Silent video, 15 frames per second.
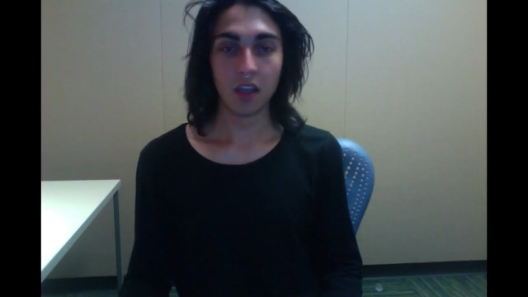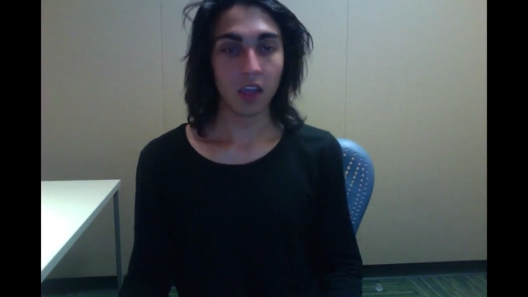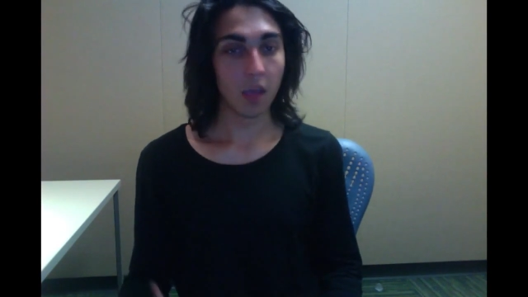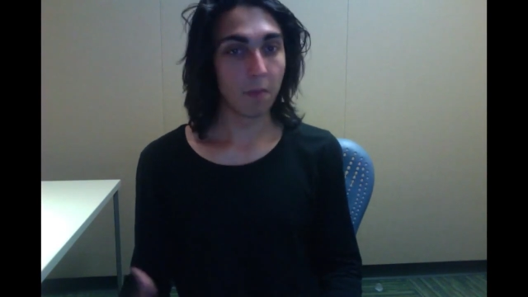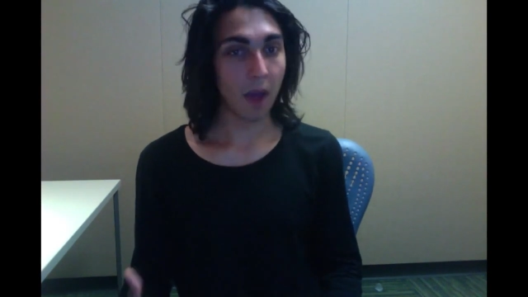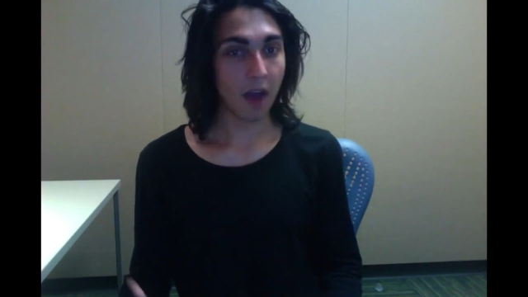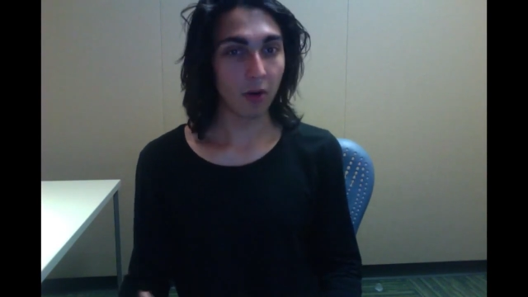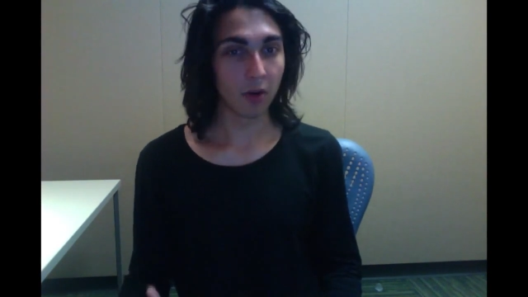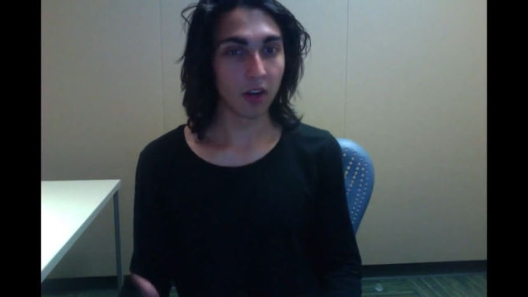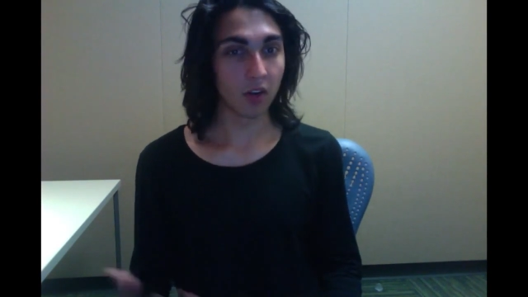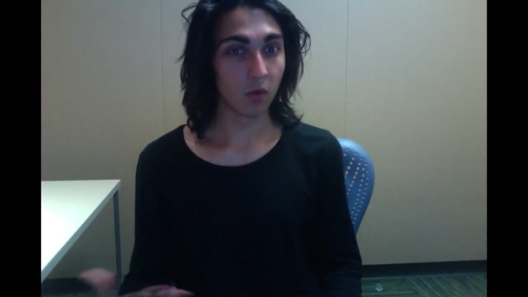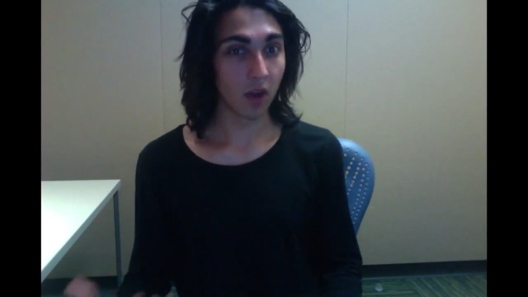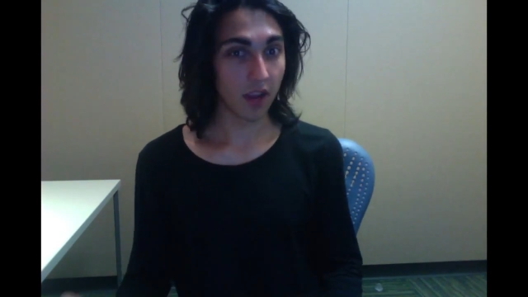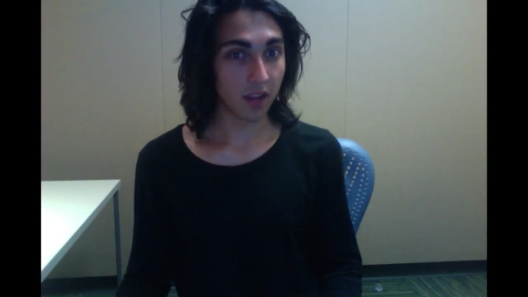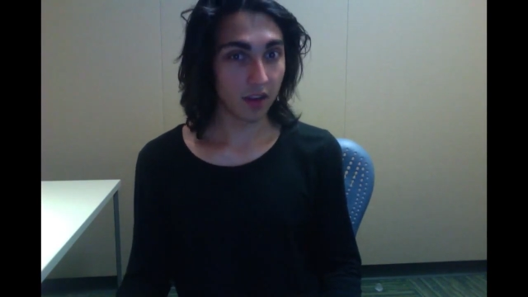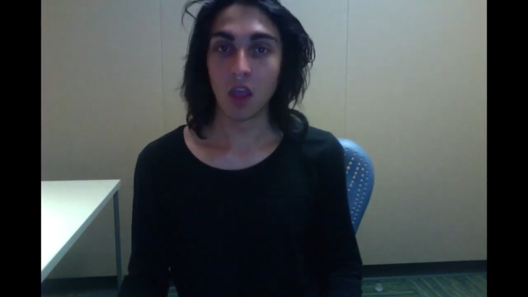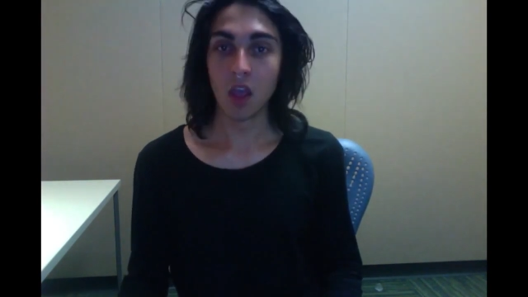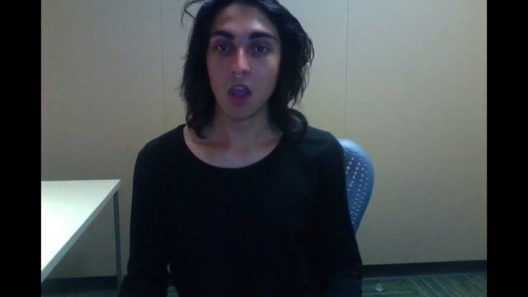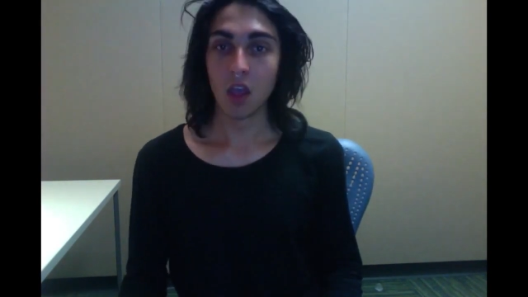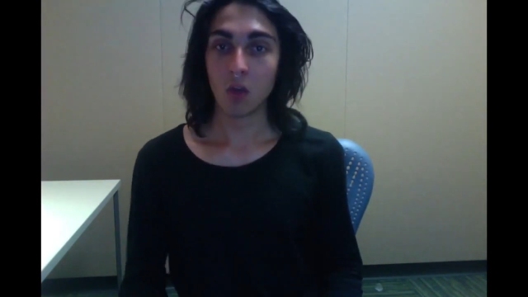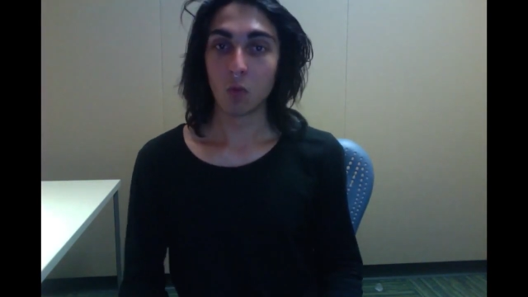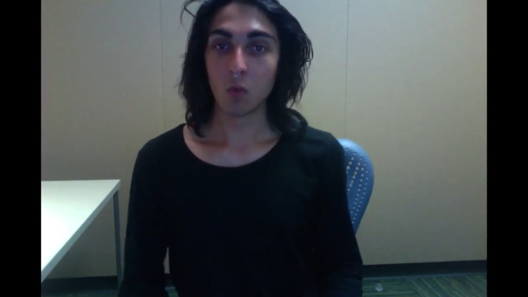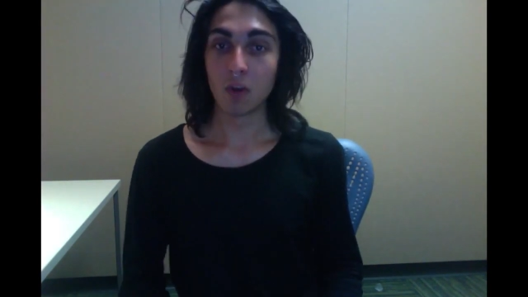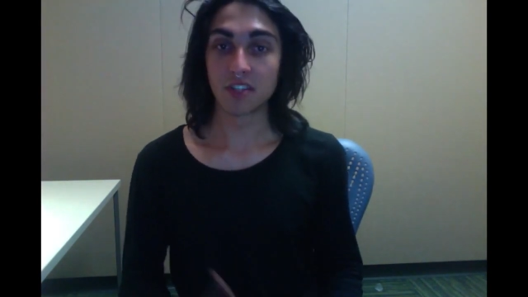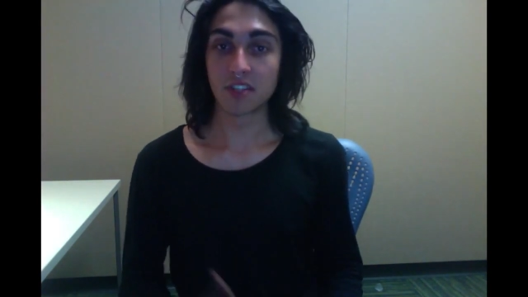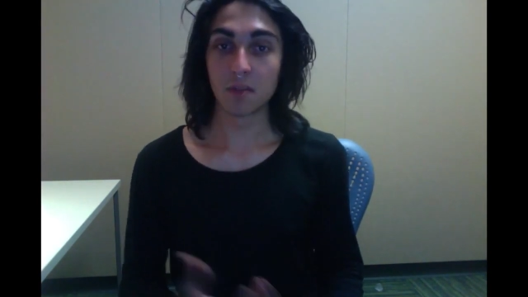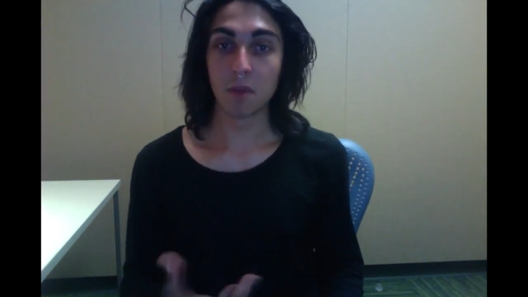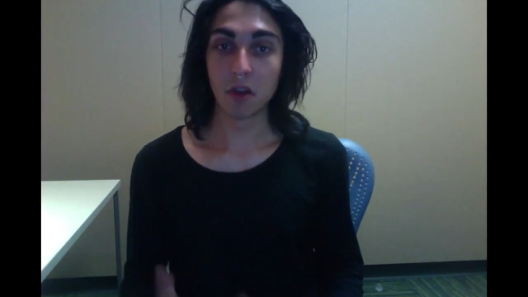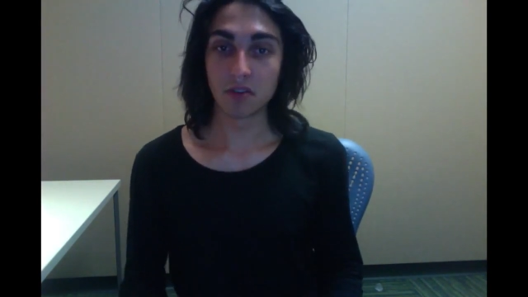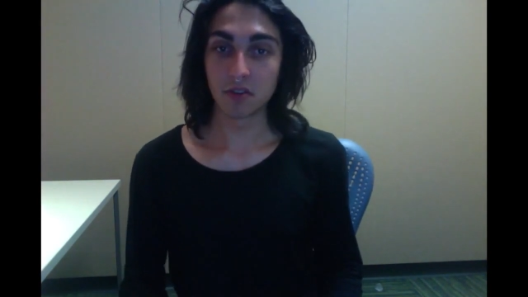Empowering, right? We're
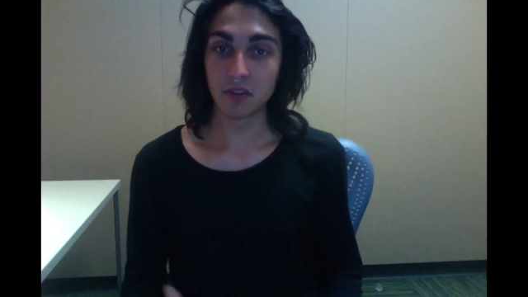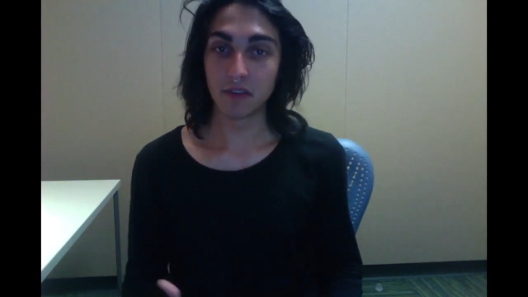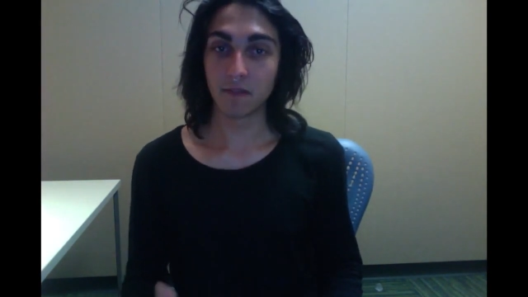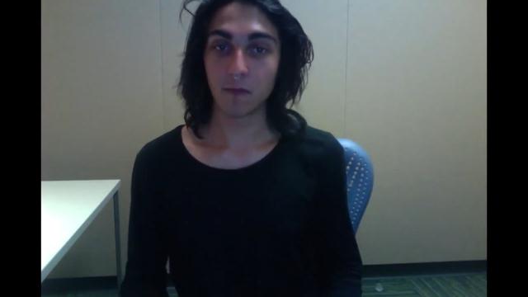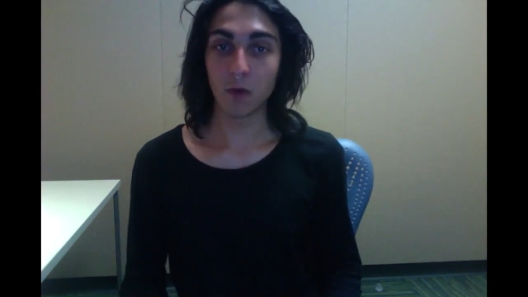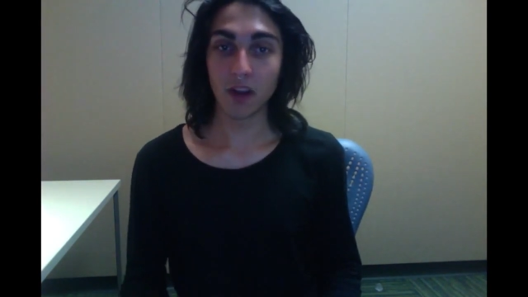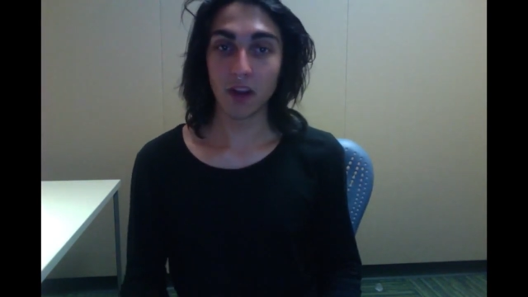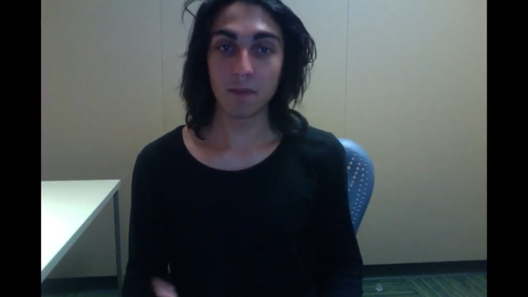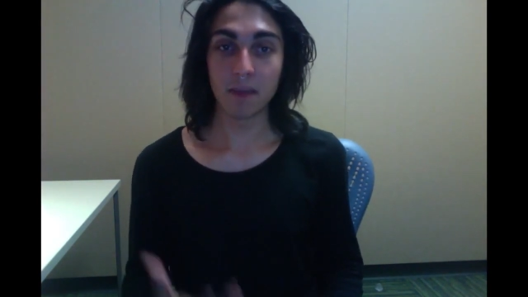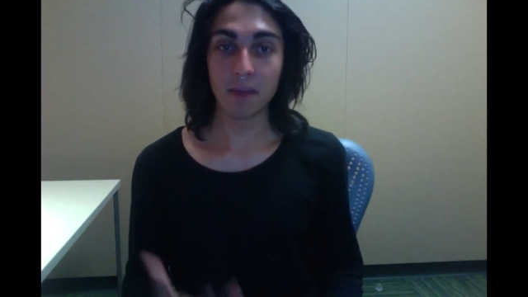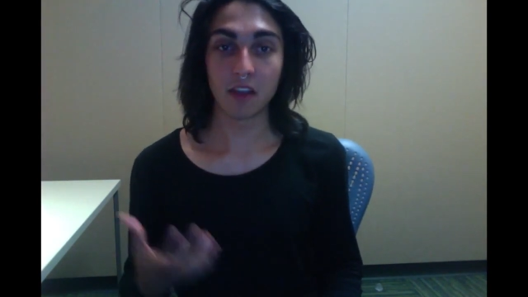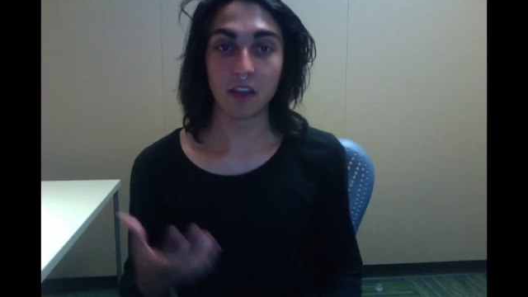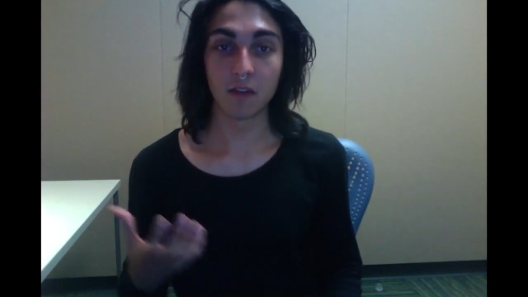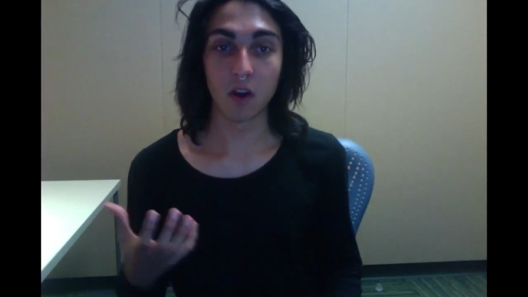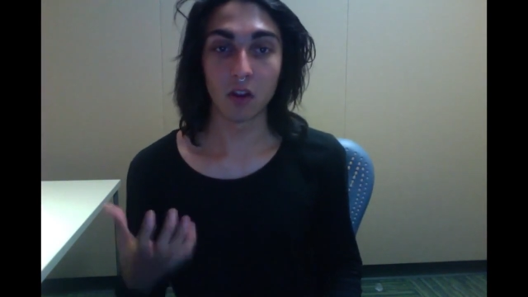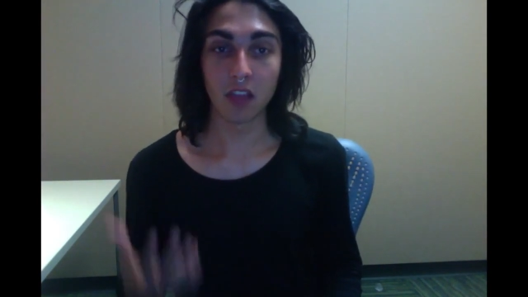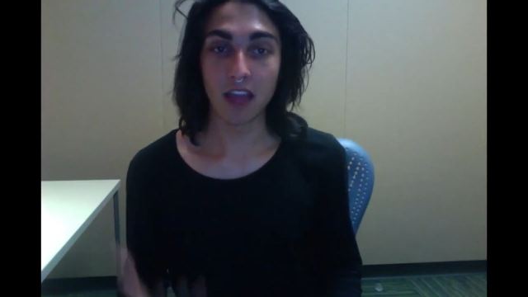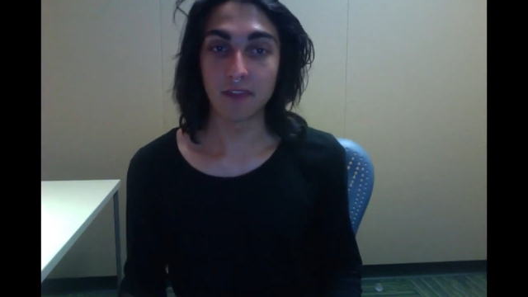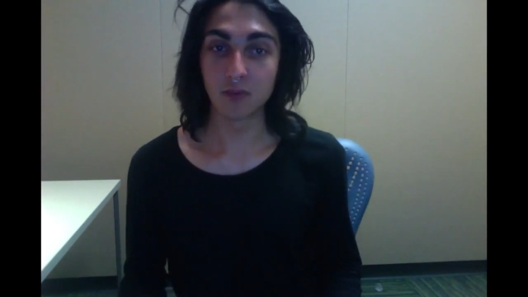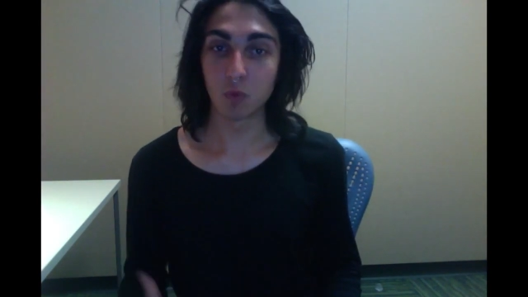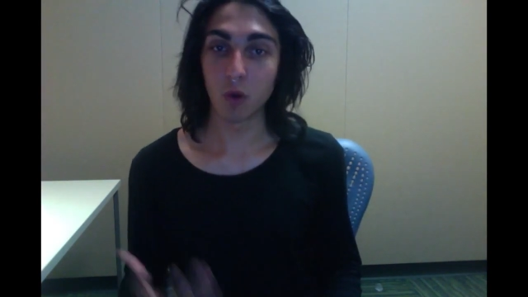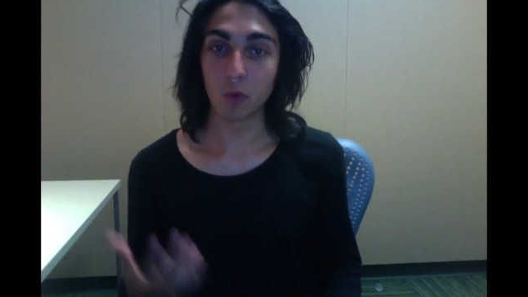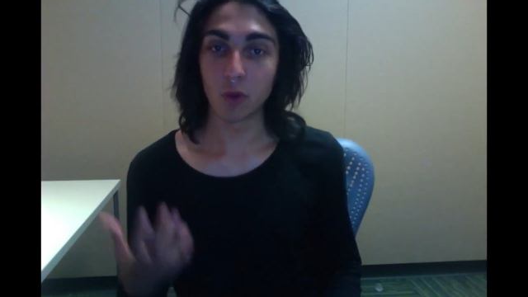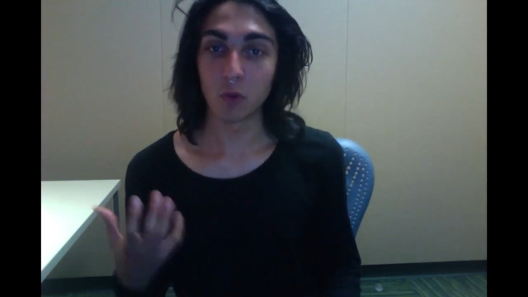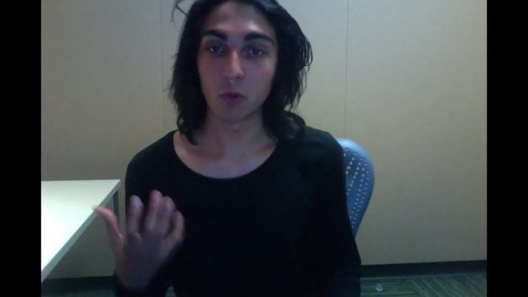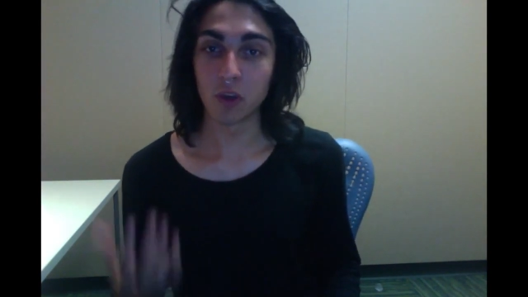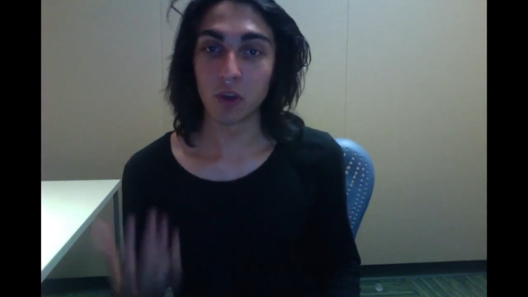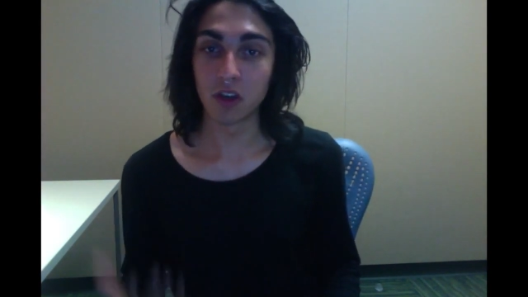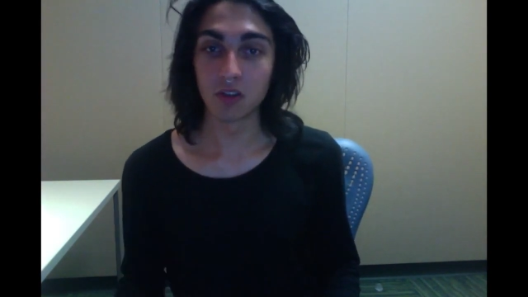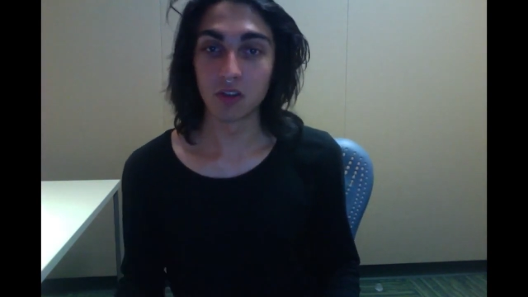supposedly free to make of our lives what we
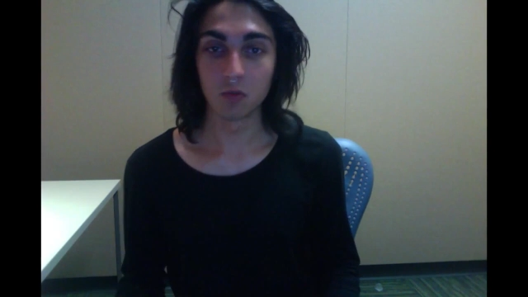will,